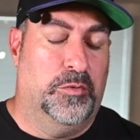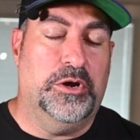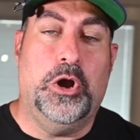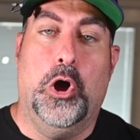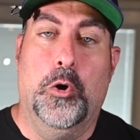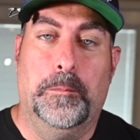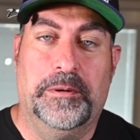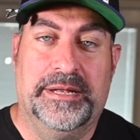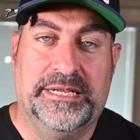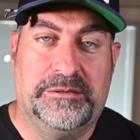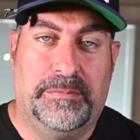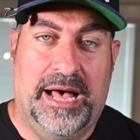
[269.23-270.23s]
we're gonna open
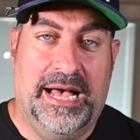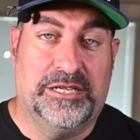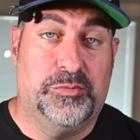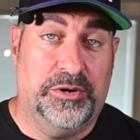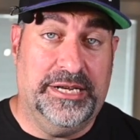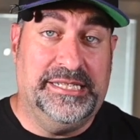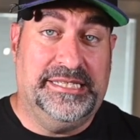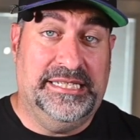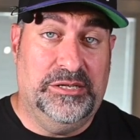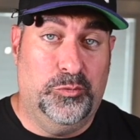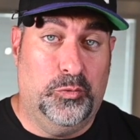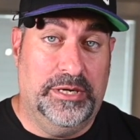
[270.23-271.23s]
this box. We're gonna
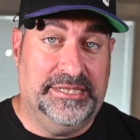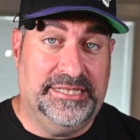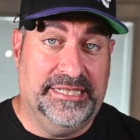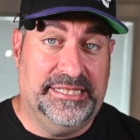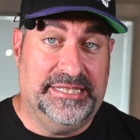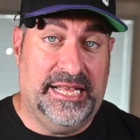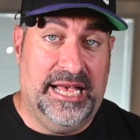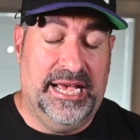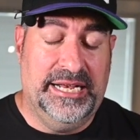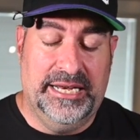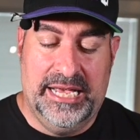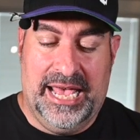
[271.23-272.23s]
see what's
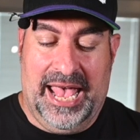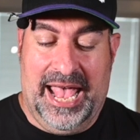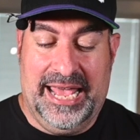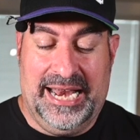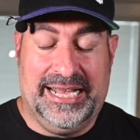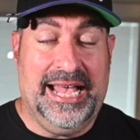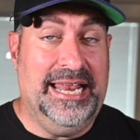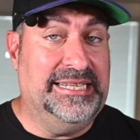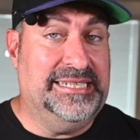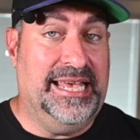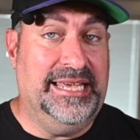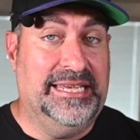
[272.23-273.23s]
inside, and I gotta
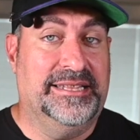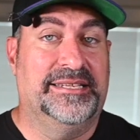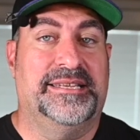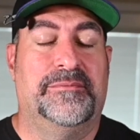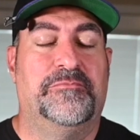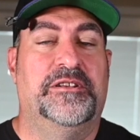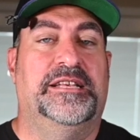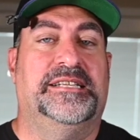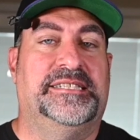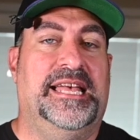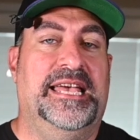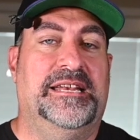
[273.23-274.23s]
tell you this: I'm really
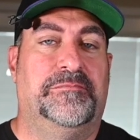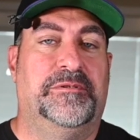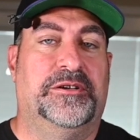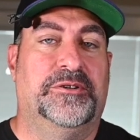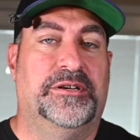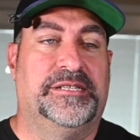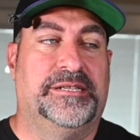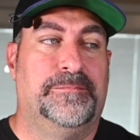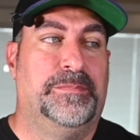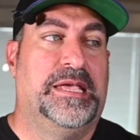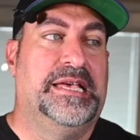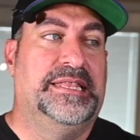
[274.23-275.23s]
excited because
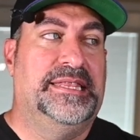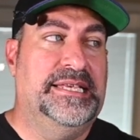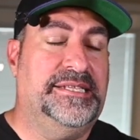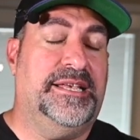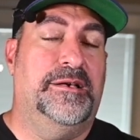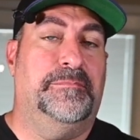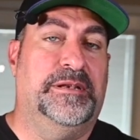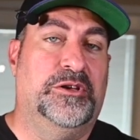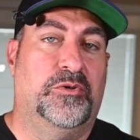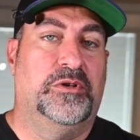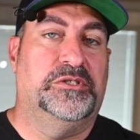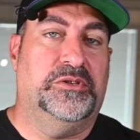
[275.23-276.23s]
this company
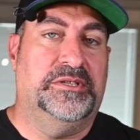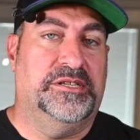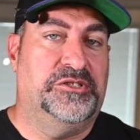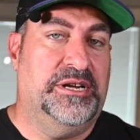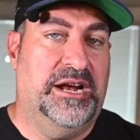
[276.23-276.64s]
also does